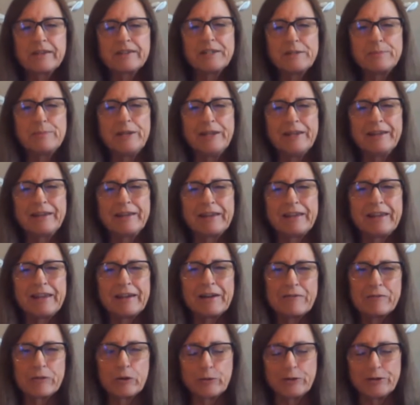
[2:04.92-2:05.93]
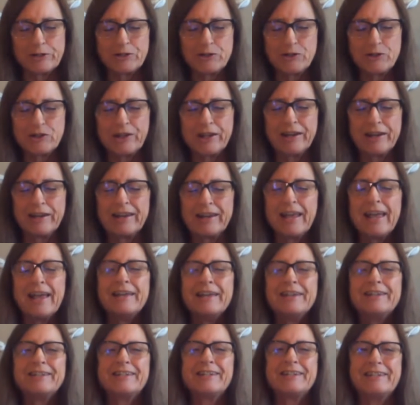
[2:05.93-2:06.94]
Speaking of Christian,
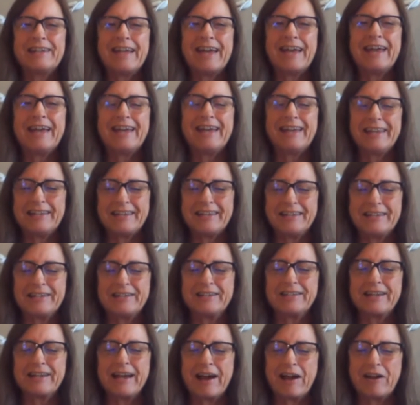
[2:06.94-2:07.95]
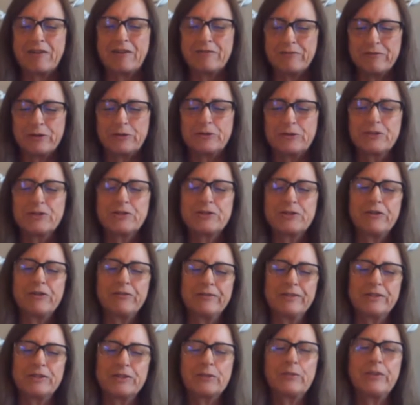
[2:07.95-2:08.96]
today is our first
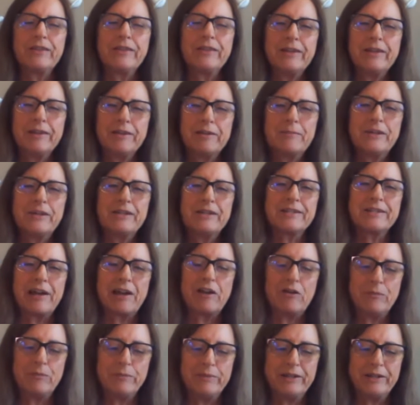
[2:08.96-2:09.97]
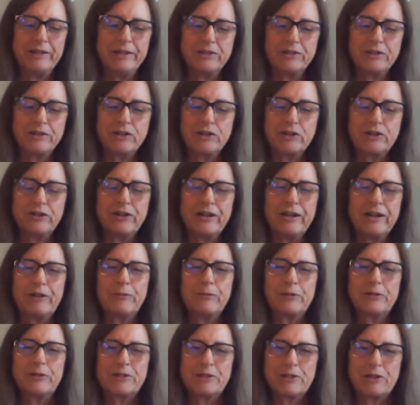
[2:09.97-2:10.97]
service with him as our minister,
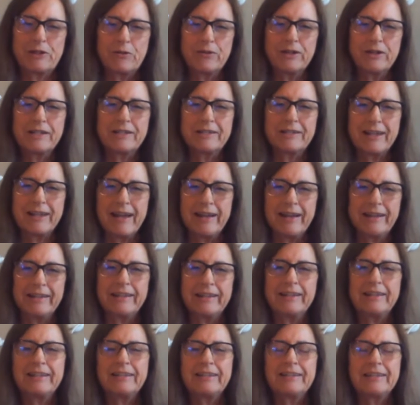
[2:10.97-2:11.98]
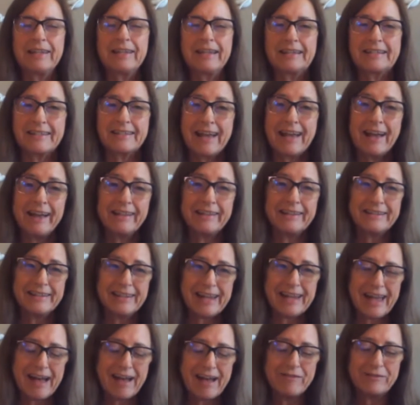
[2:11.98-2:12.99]
and we're so excited excited
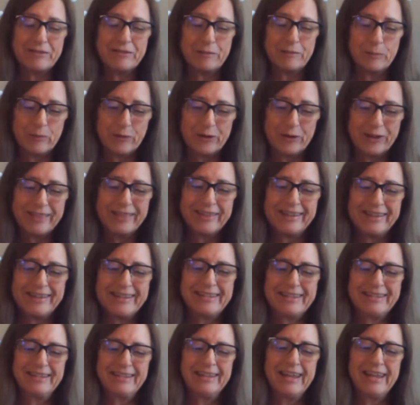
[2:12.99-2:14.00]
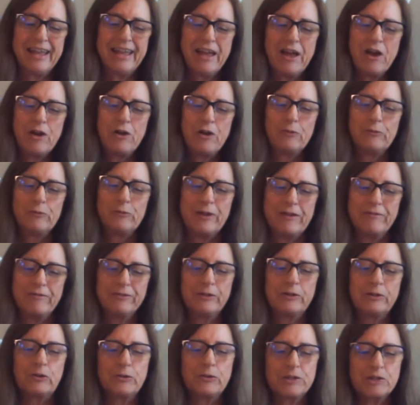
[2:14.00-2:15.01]
to have him with us.
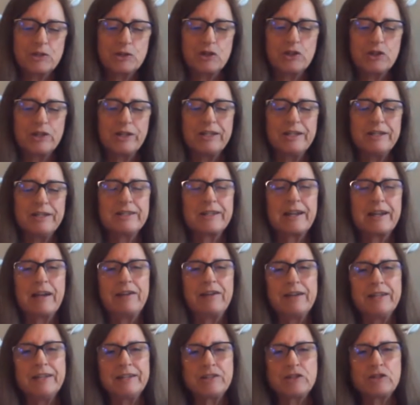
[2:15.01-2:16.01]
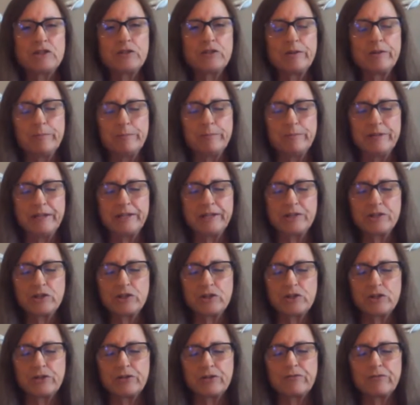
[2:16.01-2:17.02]
Reverend Christian is our interim
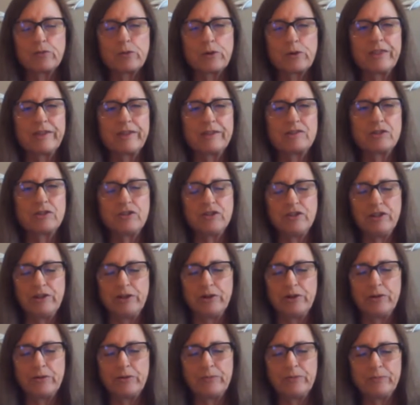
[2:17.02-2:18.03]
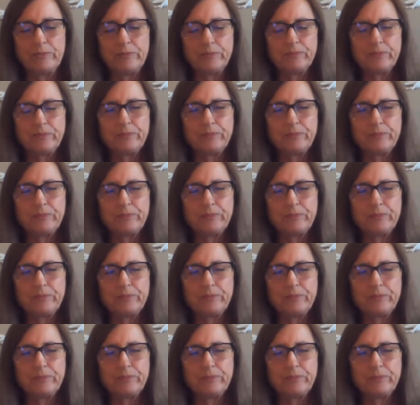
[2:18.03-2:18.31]
minister for this year.